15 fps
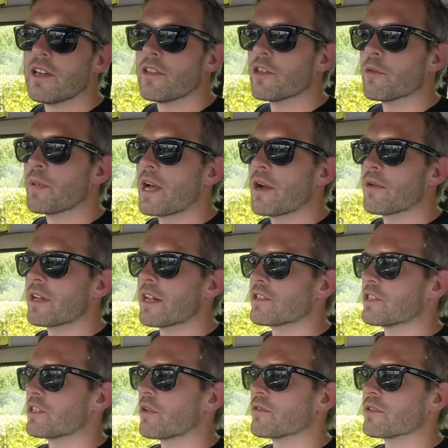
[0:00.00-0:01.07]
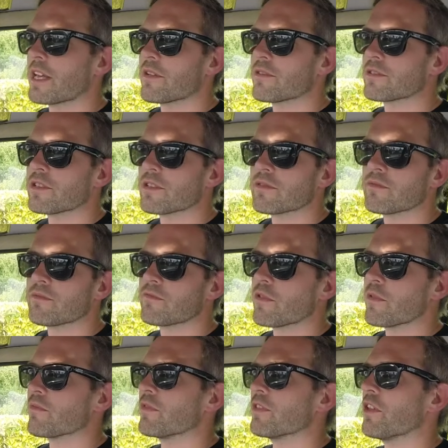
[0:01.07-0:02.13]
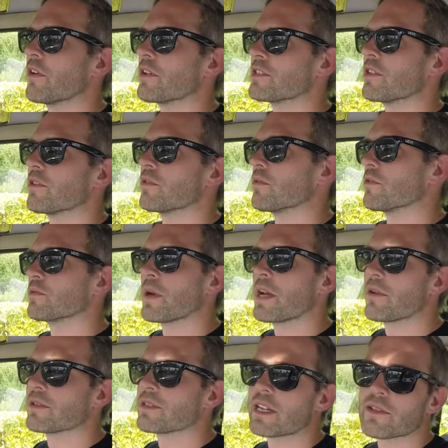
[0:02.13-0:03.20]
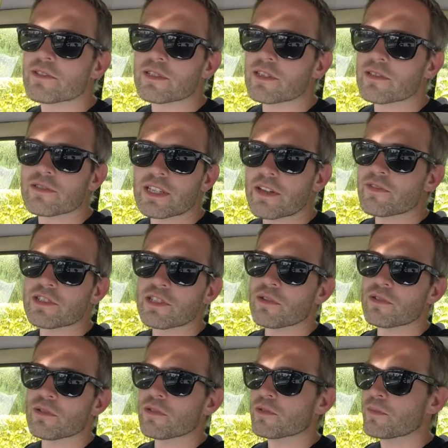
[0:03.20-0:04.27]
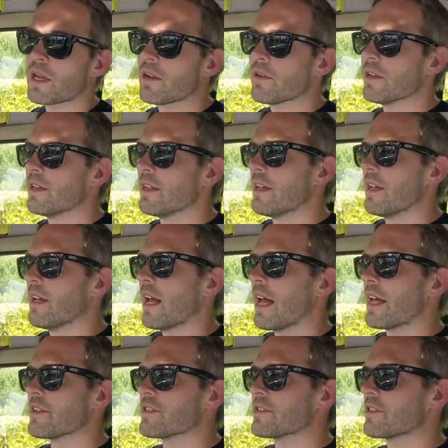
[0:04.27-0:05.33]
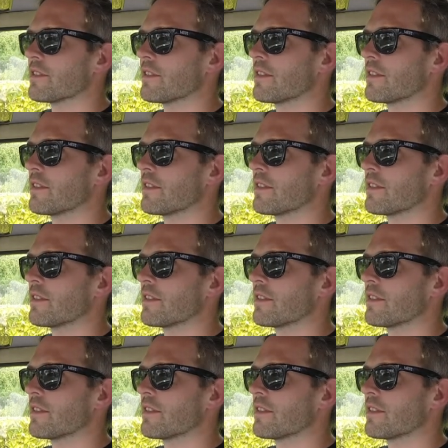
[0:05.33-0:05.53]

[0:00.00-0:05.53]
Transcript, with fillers: the power had actually gone down to from 90 odd horsepower down to 70 odd horsepower, and